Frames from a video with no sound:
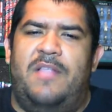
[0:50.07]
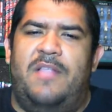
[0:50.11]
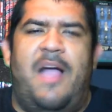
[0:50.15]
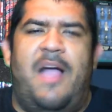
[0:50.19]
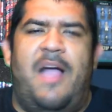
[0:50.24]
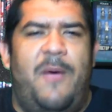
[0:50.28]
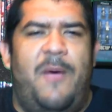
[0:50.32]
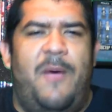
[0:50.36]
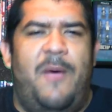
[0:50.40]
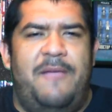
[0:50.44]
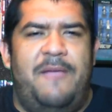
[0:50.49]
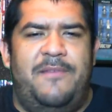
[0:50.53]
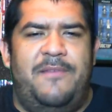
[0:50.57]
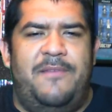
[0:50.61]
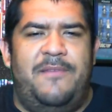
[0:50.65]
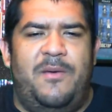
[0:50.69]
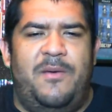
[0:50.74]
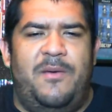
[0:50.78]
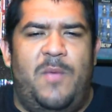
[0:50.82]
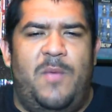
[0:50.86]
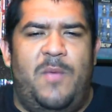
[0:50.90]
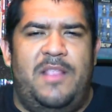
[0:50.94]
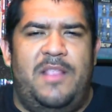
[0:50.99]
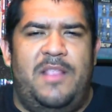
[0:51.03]

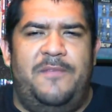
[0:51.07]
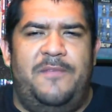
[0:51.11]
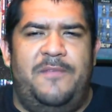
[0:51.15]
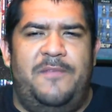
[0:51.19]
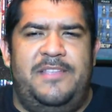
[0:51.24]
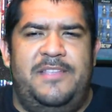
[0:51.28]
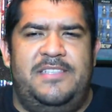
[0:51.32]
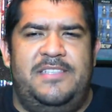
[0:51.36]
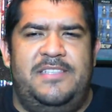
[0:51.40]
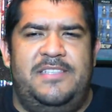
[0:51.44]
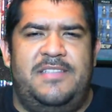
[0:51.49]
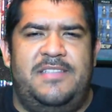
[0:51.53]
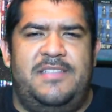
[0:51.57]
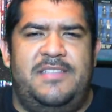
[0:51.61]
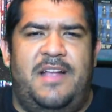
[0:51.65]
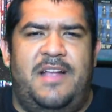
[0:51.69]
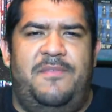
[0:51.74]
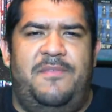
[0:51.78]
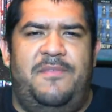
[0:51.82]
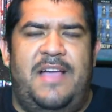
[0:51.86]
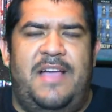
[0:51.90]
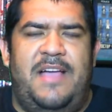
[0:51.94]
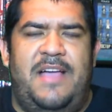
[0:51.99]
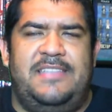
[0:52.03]
However, one of these
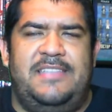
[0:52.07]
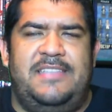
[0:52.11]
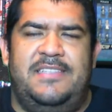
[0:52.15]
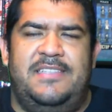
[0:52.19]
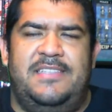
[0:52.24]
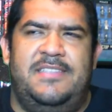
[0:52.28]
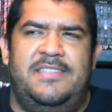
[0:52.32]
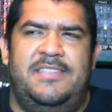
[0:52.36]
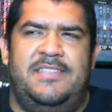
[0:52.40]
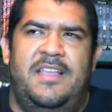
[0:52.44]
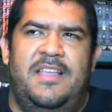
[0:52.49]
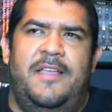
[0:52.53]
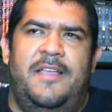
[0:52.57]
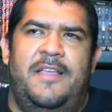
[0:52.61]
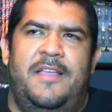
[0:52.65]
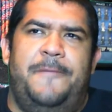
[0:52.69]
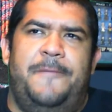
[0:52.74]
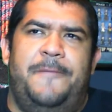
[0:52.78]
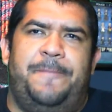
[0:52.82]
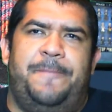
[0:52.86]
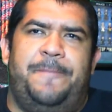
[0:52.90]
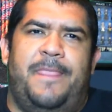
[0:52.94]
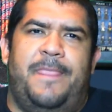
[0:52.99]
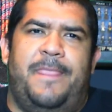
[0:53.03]
sacrifices
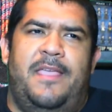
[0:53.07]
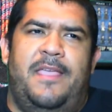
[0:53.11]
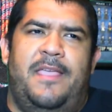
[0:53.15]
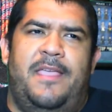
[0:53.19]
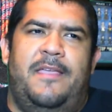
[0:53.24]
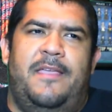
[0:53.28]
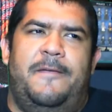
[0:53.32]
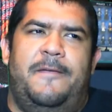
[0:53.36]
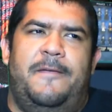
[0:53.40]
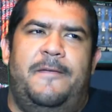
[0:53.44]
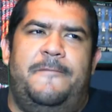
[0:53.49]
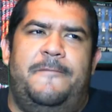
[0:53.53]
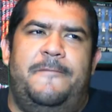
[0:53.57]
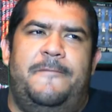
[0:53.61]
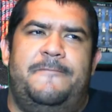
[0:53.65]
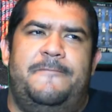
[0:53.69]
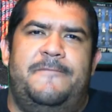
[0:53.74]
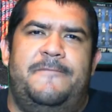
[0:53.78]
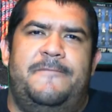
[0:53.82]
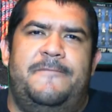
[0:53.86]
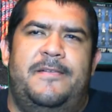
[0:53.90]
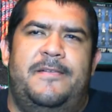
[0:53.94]
um,